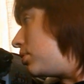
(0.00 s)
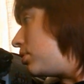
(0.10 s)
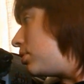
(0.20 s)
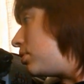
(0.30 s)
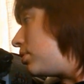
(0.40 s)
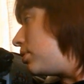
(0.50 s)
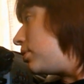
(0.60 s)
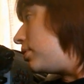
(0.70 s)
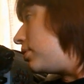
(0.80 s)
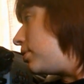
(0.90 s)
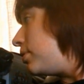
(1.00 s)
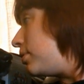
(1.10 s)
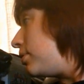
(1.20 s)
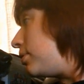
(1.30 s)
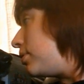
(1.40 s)

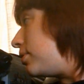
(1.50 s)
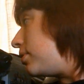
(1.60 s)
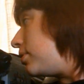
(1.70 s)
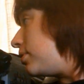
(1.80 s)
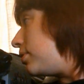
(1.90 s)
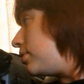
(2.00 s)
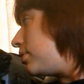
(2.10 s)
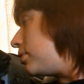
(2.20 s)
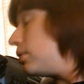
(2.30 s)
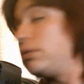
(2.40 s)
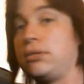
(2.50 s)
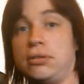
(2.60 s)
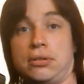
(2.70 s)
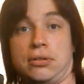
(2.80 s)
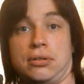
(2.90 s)

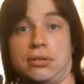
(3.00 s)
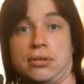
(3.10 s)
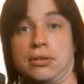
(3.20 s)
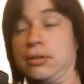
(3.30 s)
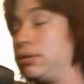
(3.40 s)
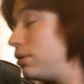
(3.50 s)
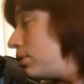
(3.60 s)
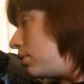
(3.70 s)
(silence)